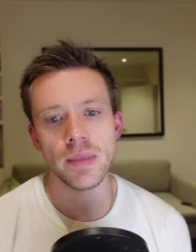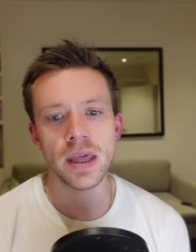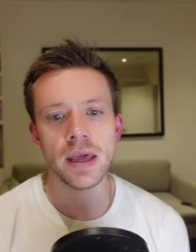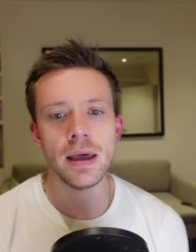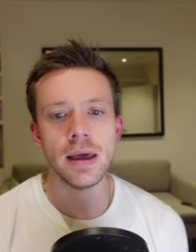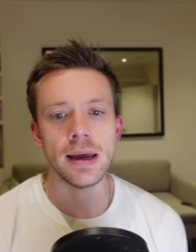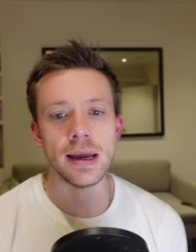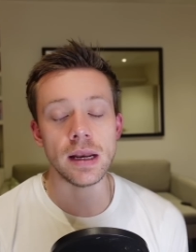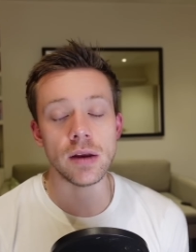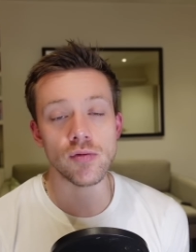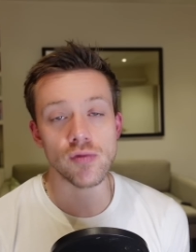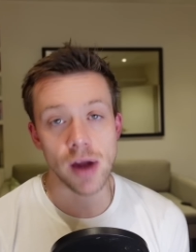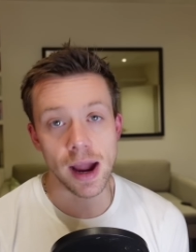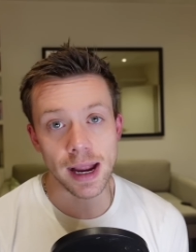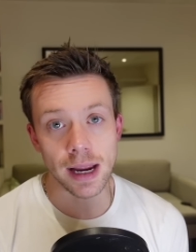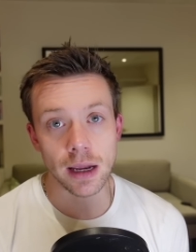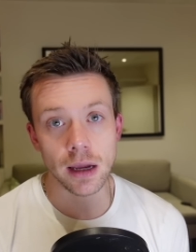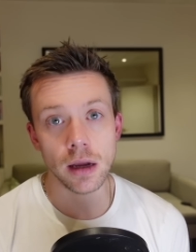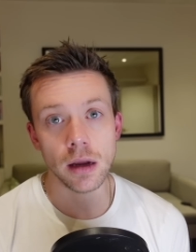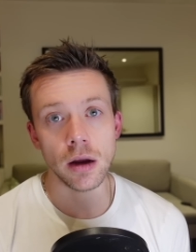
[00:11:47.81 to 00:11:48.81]
In
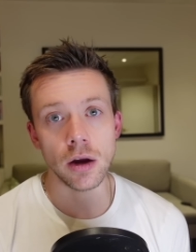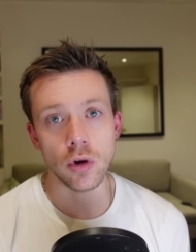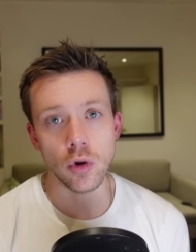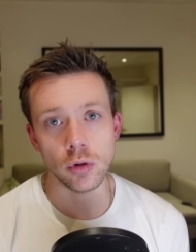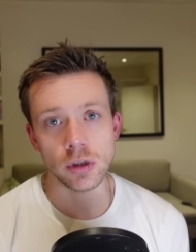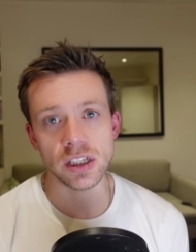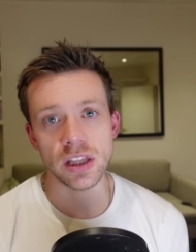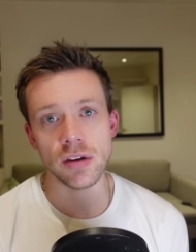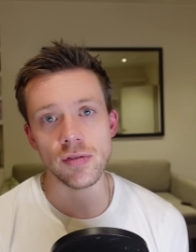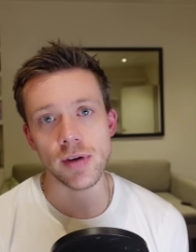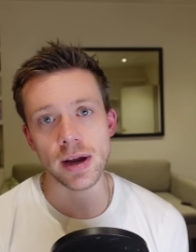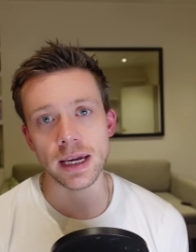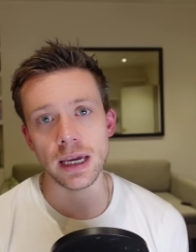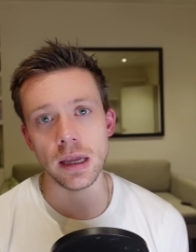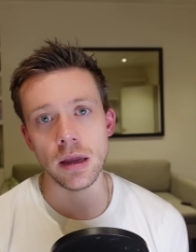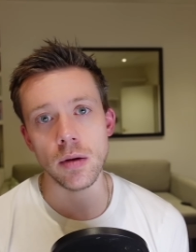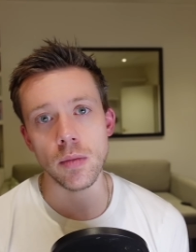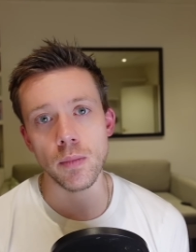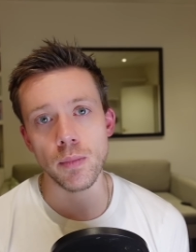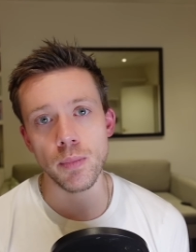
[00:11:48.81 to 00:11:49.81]
Iraq, according to the
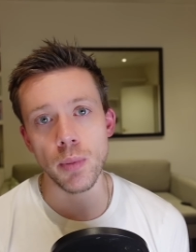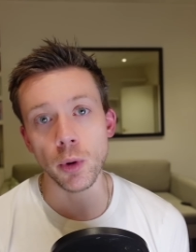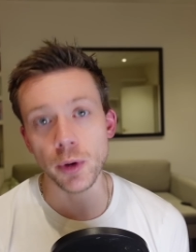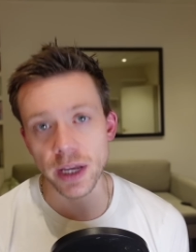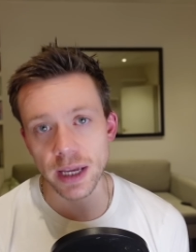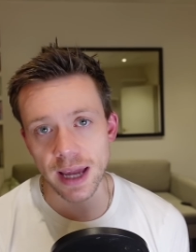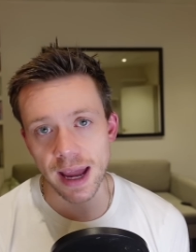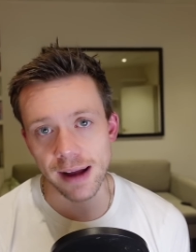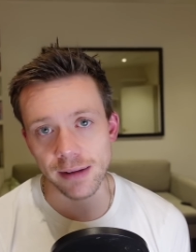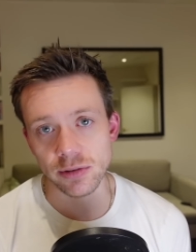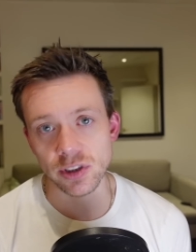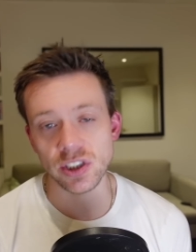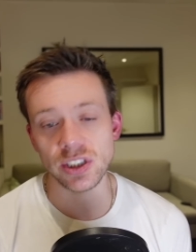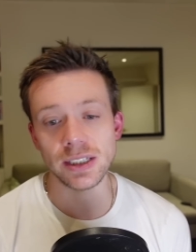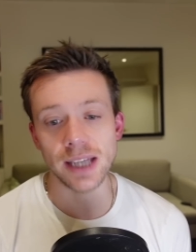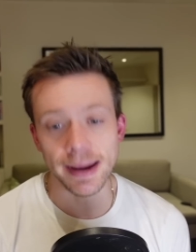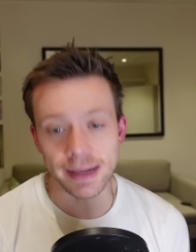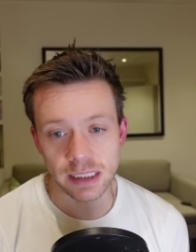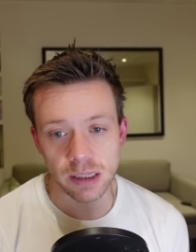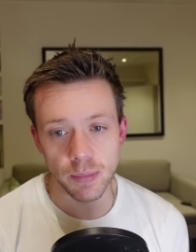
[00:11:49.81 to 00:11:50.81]
Iraqi Body Counts
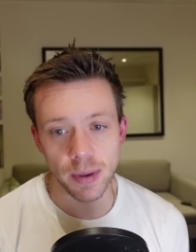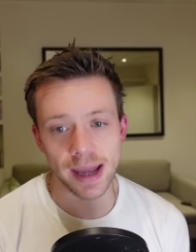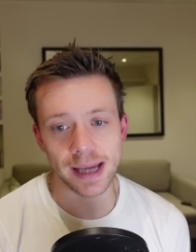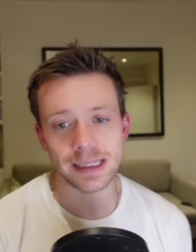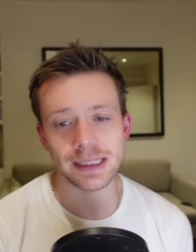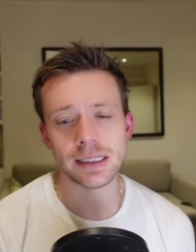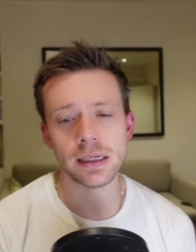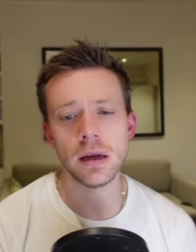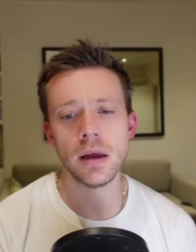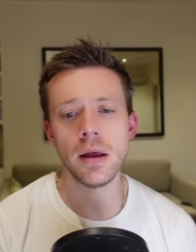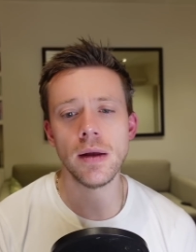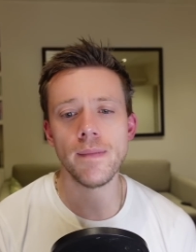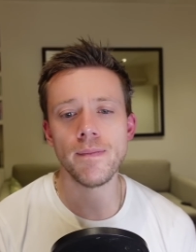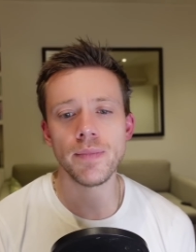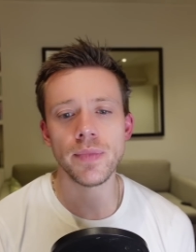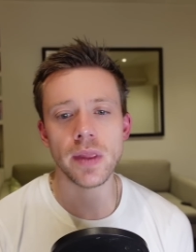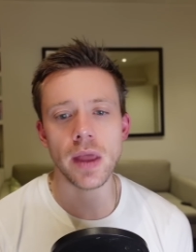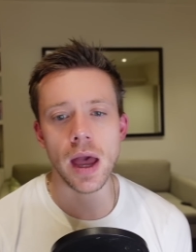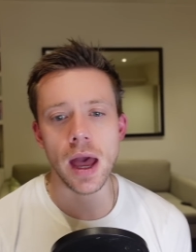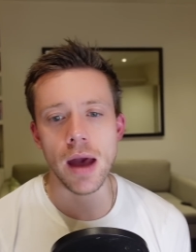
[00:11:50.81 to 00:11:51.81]
database,
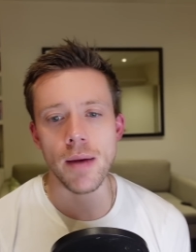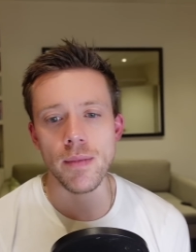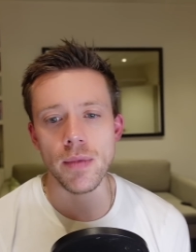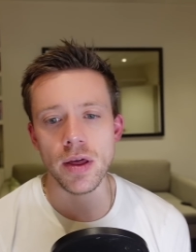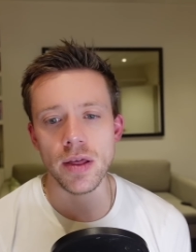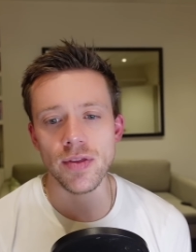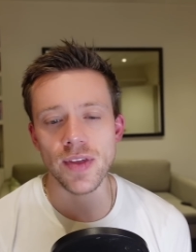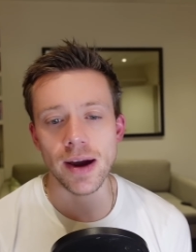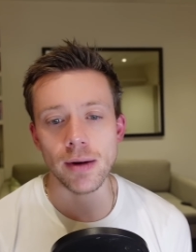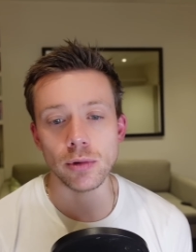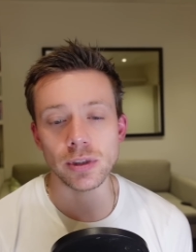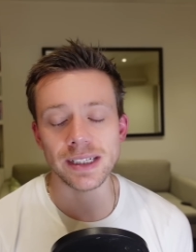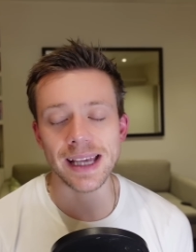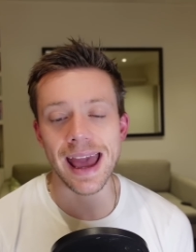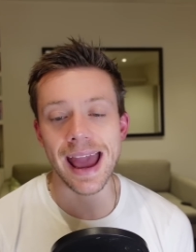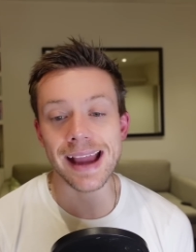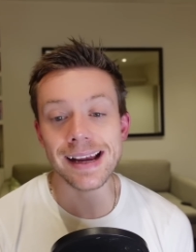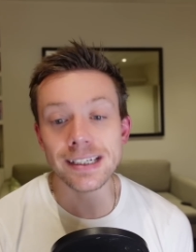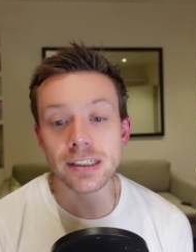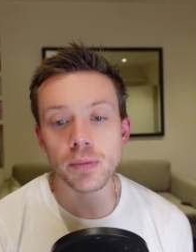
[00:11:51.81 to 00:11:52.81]
that was
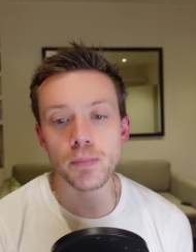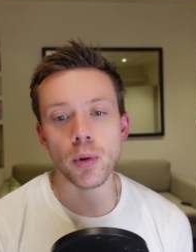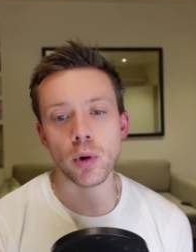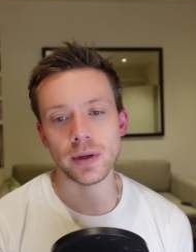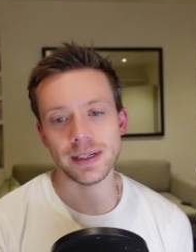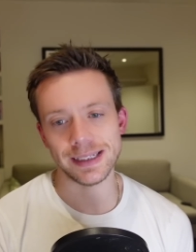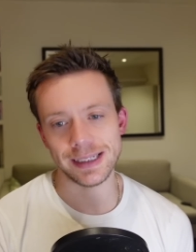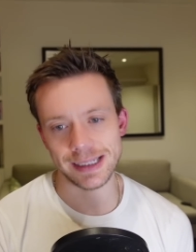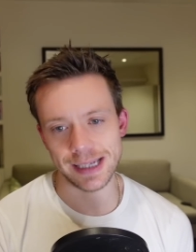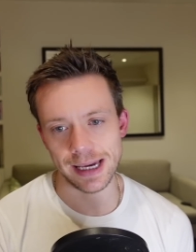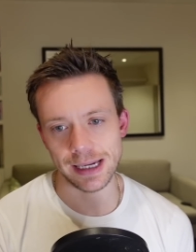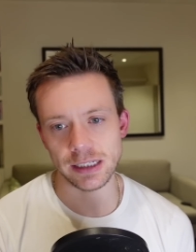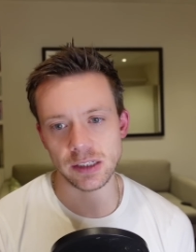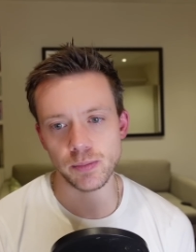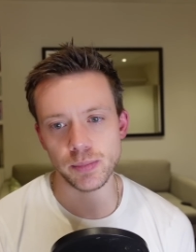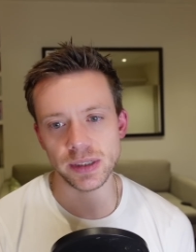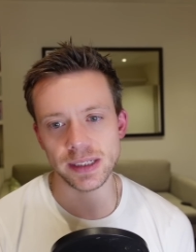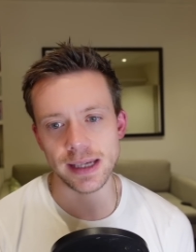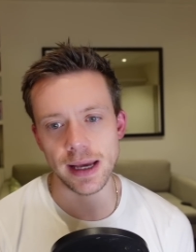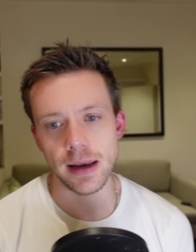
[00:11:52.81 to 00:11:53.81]

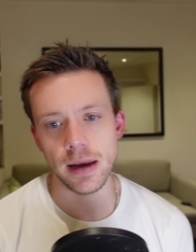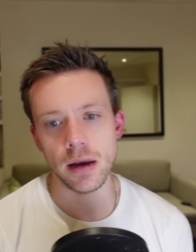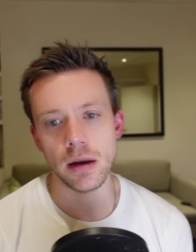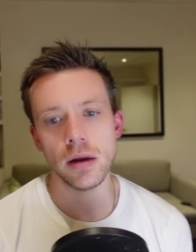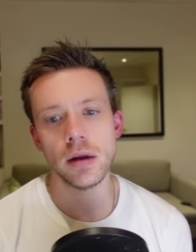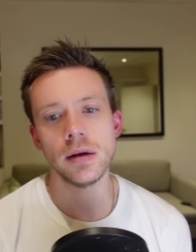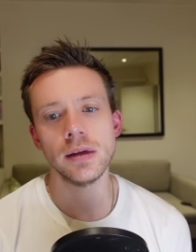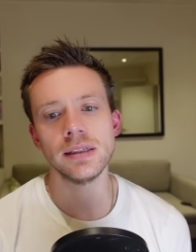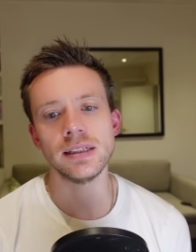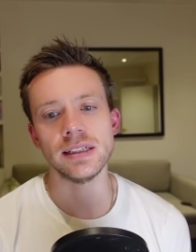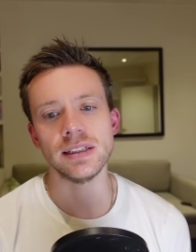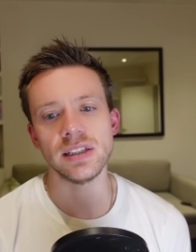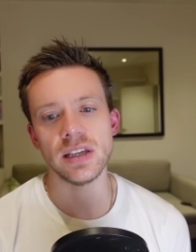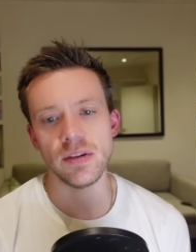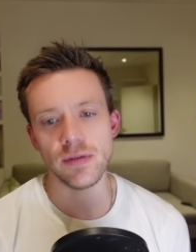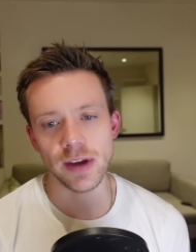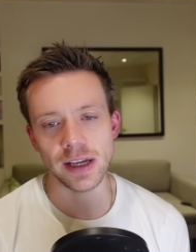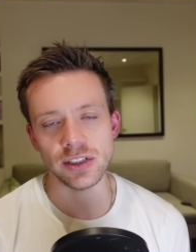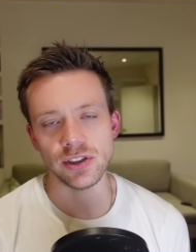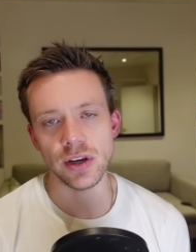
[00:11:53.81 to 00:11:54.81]
8.6% since the
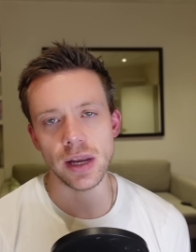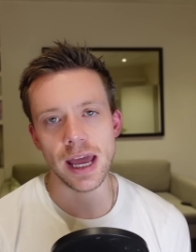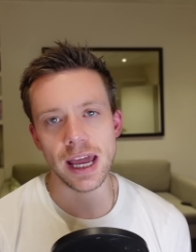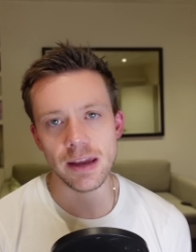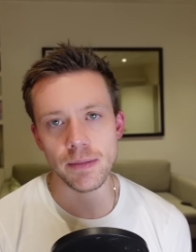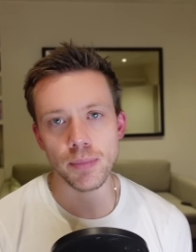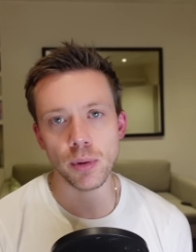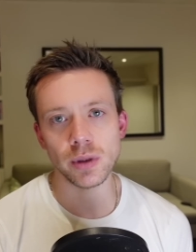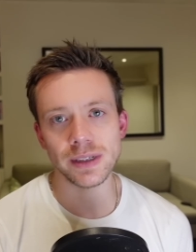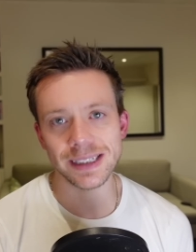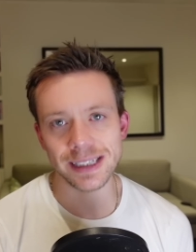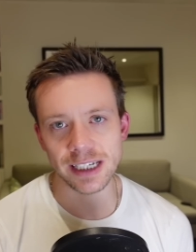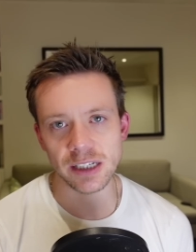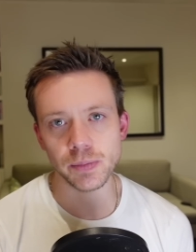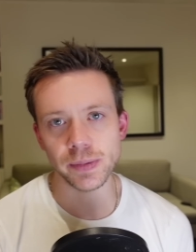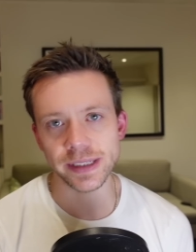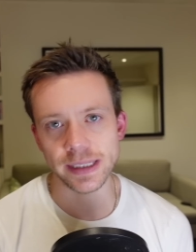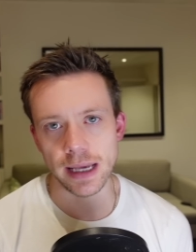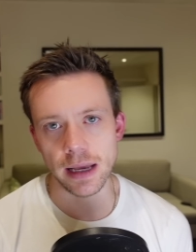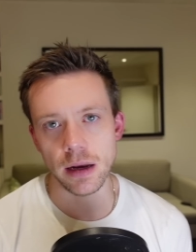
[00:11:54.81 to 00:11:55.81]
invasion.
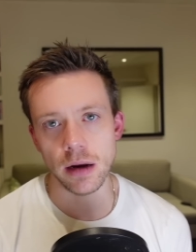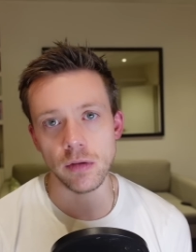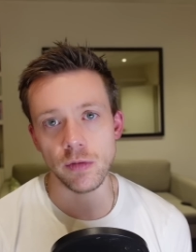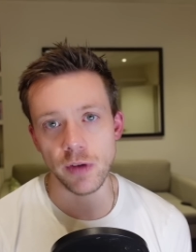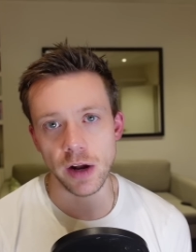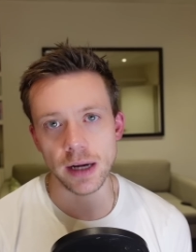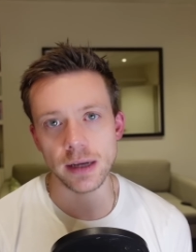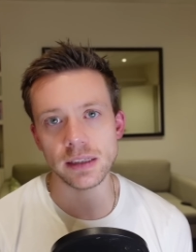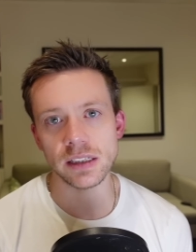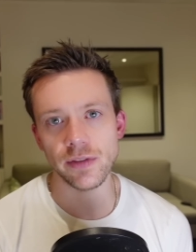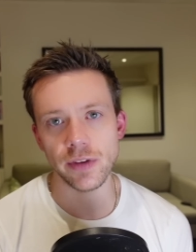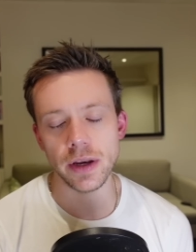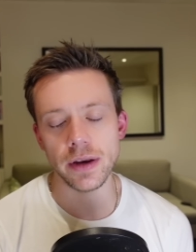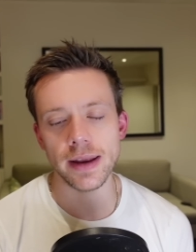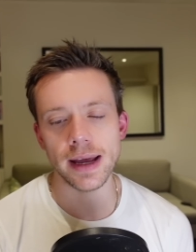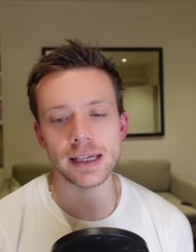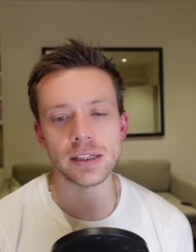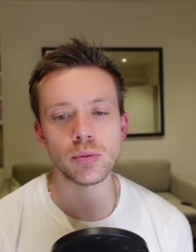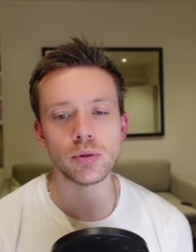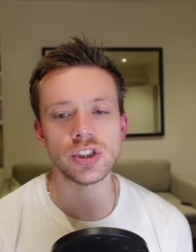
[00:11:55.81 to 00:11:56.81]
8.6% of violent civilian
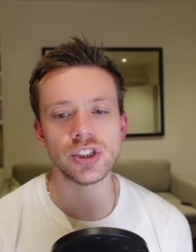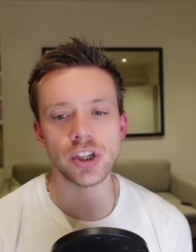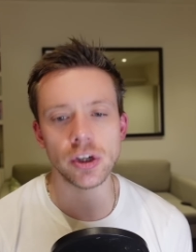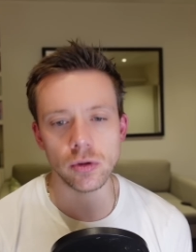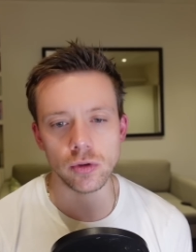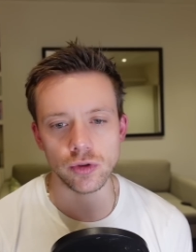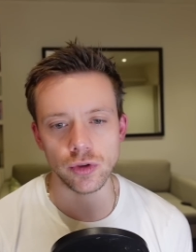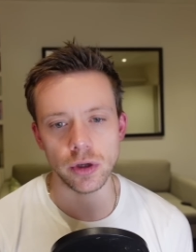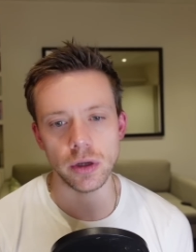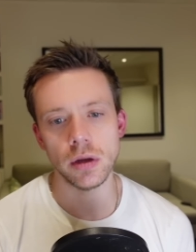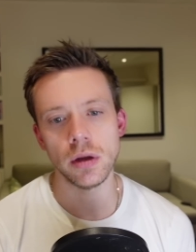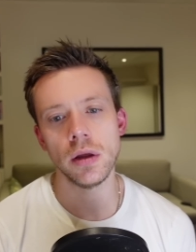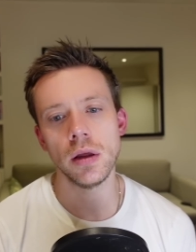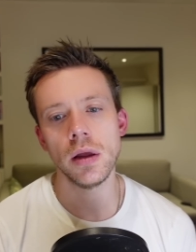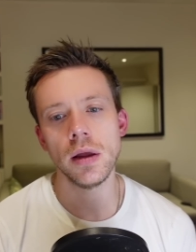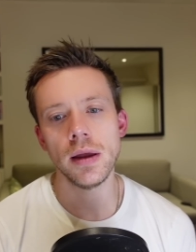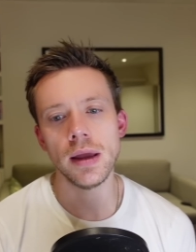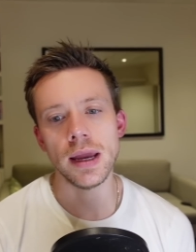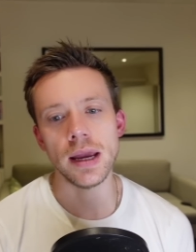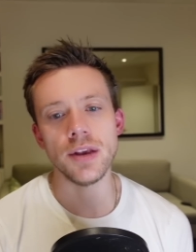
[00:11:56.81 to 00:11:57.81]
deaths were children.
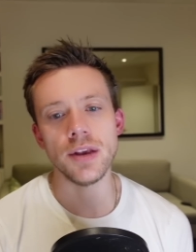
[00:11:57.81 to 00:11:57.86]
In